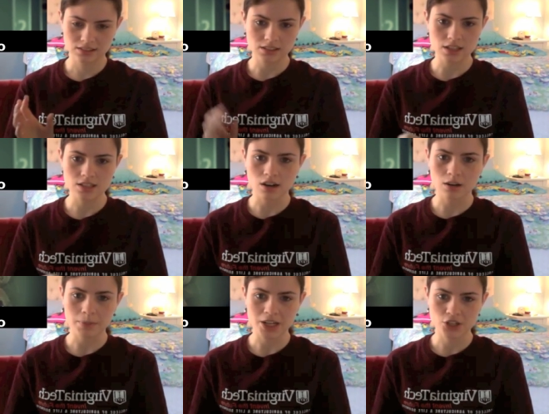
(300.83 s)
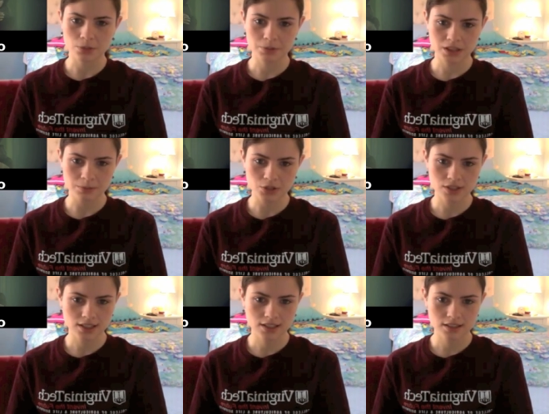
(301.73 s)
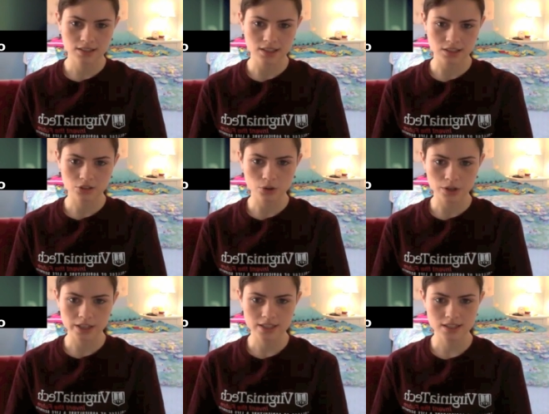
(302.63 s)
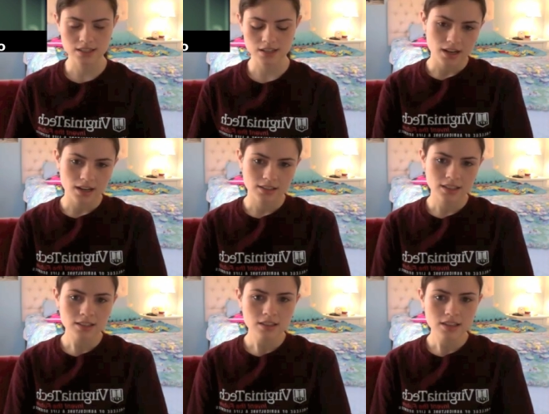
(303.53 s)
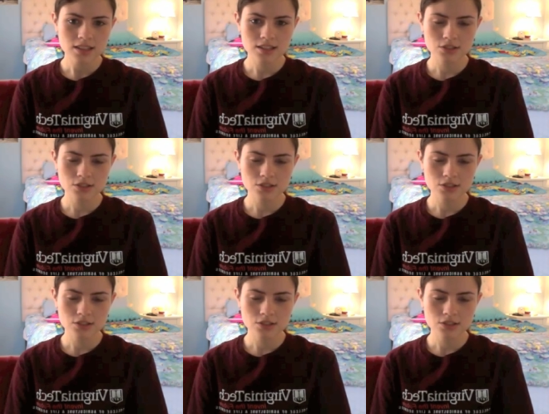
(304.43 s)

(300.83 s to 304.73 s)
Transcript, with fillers: does not match up with the music in the chorus. Another thing is